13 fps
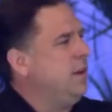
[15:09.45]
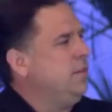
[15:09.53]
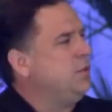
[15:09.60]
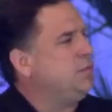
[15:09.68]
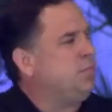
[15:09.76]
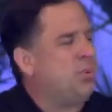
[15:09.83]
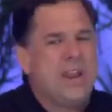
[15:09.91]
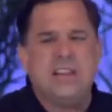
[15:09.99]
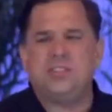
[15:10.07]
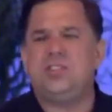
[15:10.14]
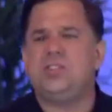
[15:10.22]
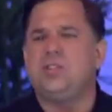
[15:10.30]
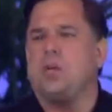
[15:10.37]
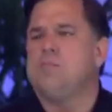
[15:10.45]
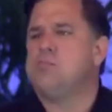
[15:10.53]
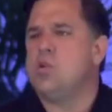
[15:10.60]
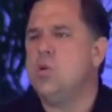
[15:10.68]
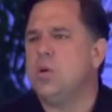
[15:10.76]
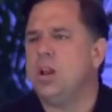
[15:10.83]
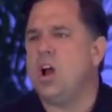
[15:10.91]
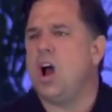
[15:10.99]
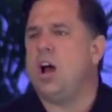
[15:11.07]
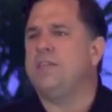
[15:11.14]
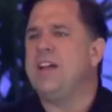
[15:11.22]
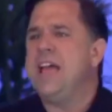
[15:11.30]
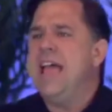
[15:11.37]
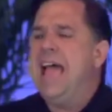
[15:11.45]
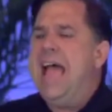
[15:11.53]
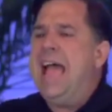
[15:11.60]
Those branches are broken off.